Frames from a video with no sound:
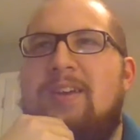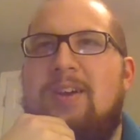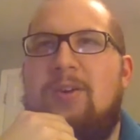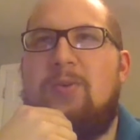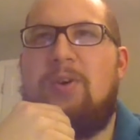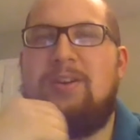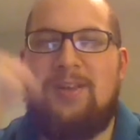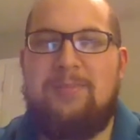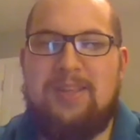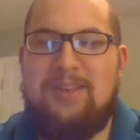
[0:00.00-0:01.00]
"Oh, it's
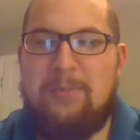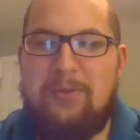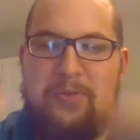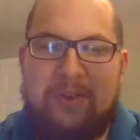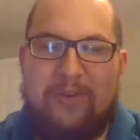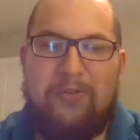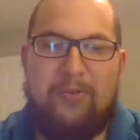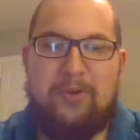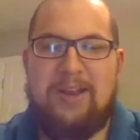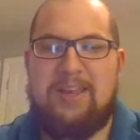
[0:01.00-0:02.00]
unbelievable,
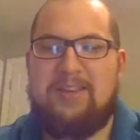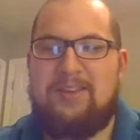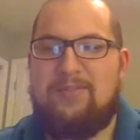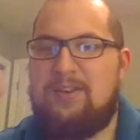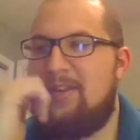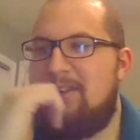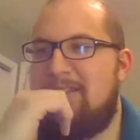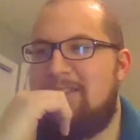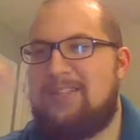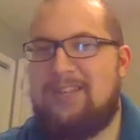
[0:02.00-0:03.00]
therefore I can't even."
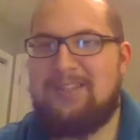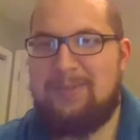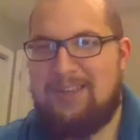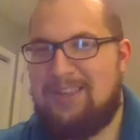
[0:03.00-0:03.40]
It's not something like